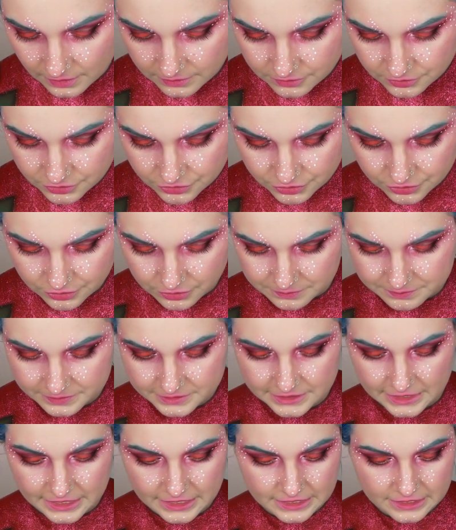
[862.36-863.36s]
So I'm
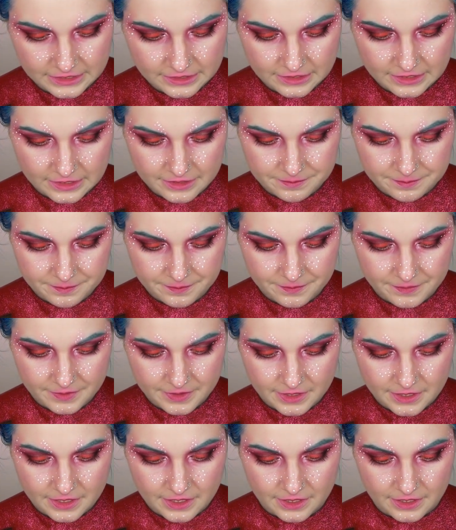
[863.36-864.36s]
taking them.
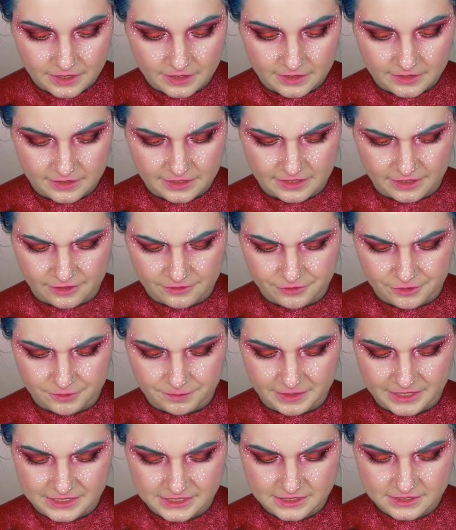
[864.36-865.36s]
They are
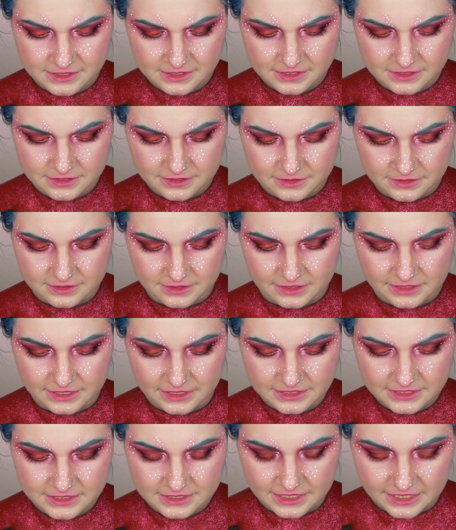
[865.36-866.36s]
from Essence. Did
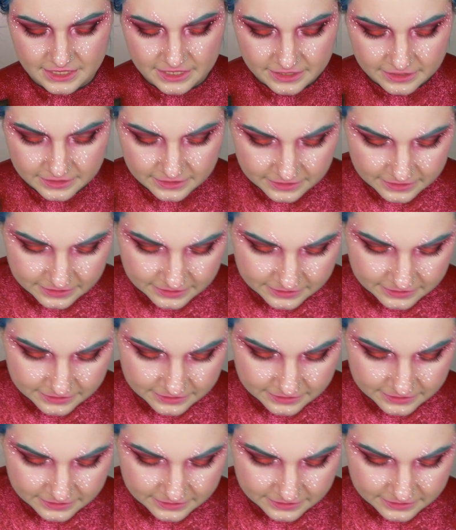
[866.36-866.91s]
I say that?